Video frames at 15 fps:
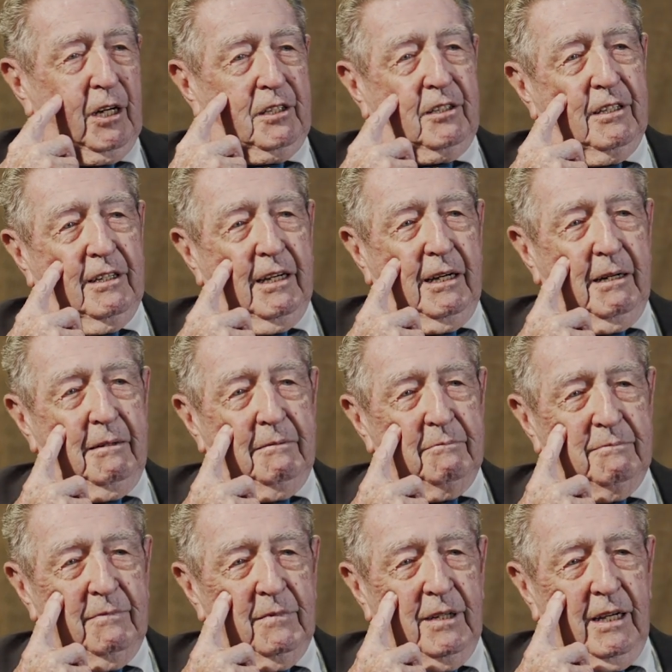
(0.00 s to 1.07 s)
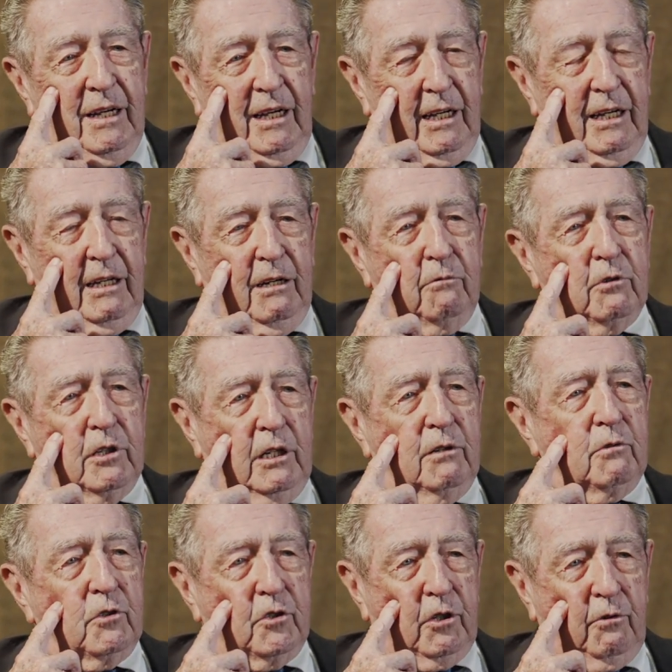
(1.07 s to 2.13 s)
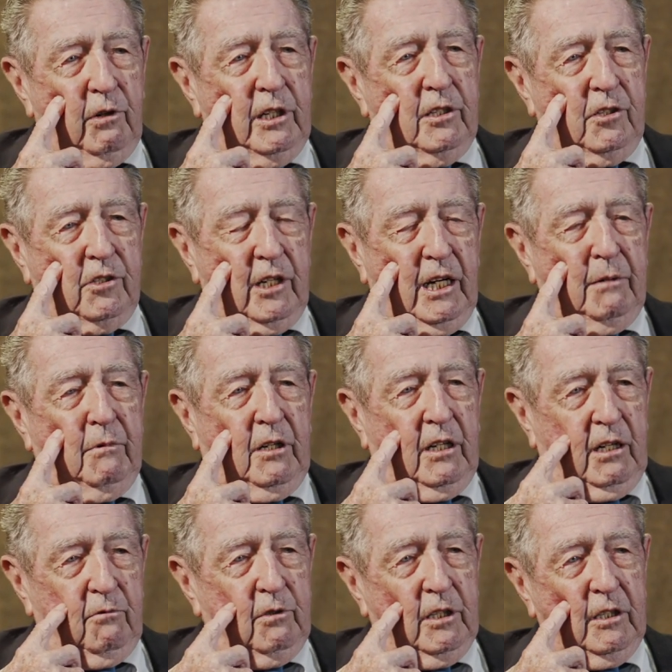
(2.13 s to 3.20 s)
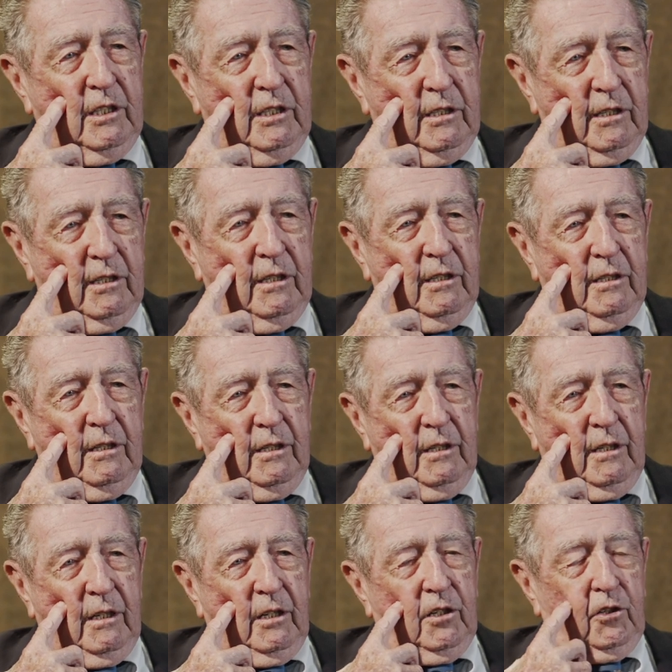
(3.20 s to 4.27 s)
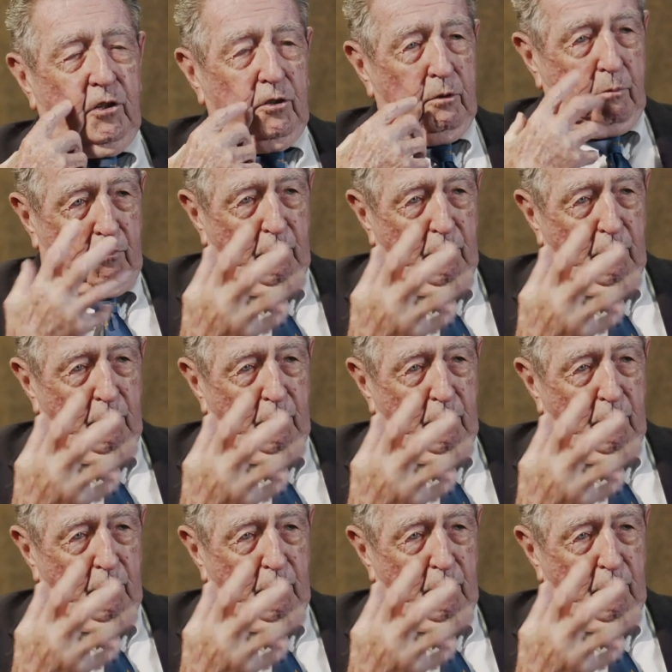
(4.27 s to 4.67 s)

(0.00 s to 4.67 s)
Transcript: but uh, it, it, it, was a great assignment. I really, uh, Colonel